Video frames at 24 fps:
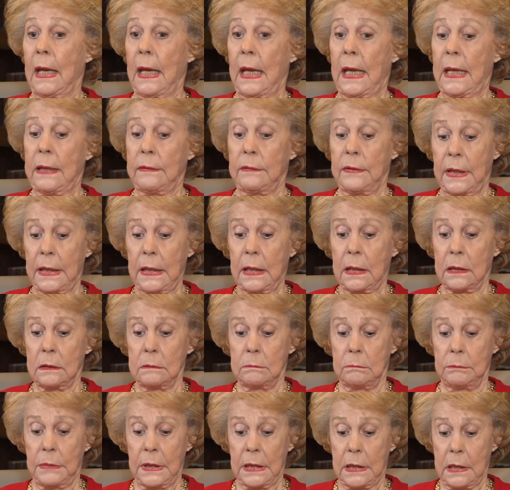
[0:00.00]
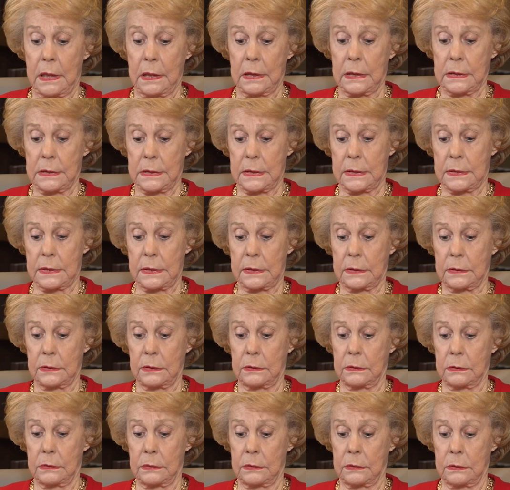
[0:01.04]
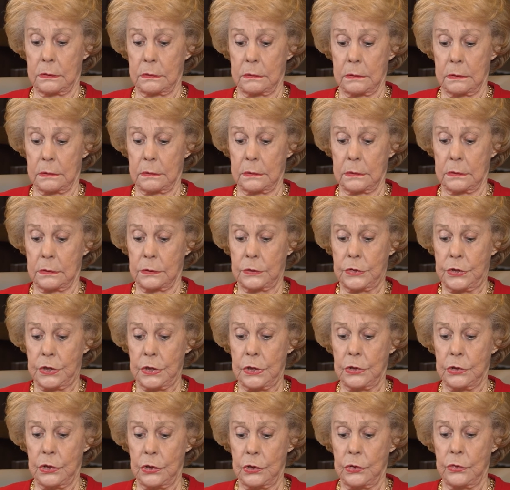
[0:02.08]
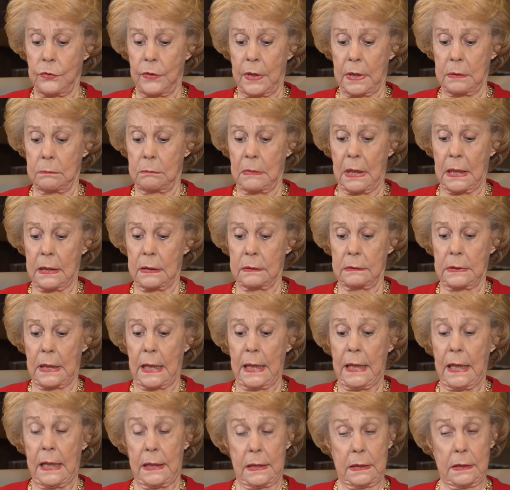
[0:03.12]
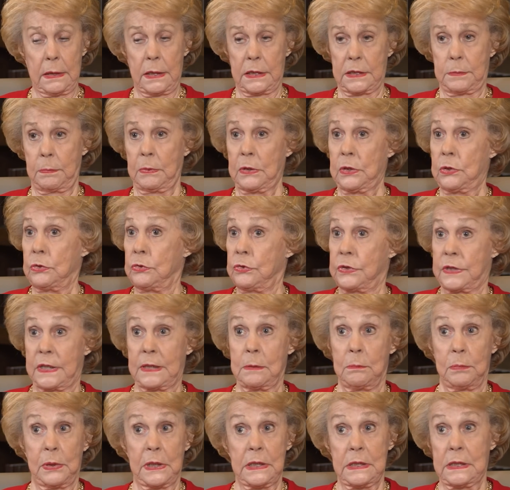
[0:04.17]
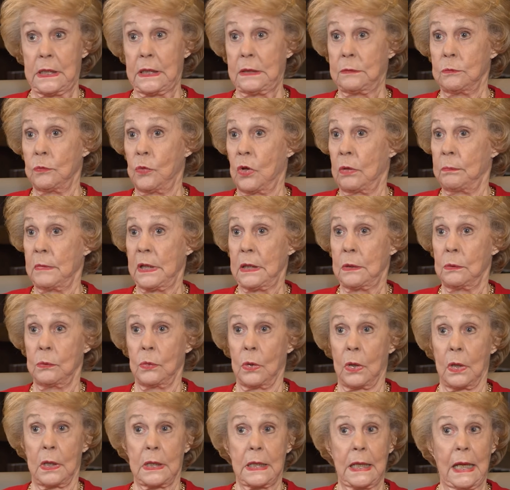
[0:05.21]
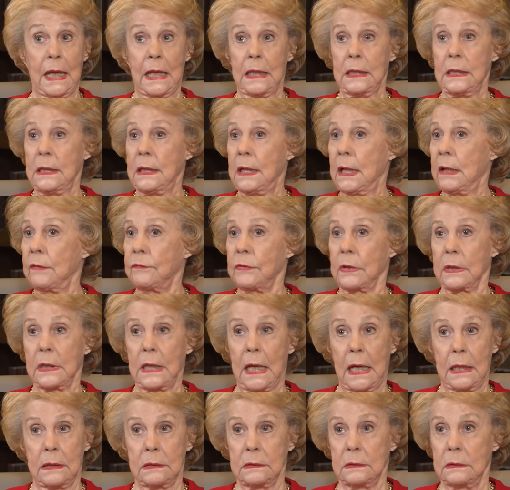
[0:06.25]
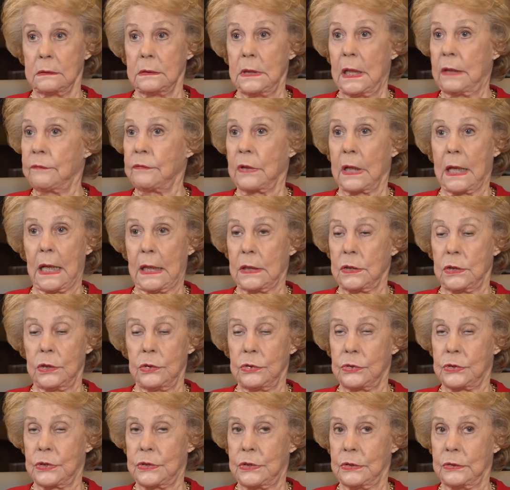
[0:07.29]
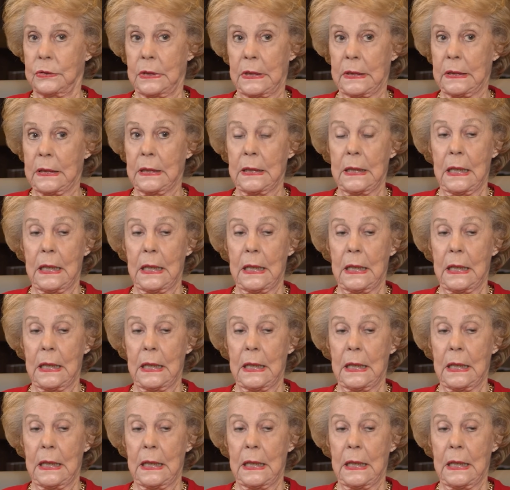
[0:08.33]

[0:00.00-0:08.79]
And then, because she knew that I had a husband who simply didn't want me to work and never got used to it.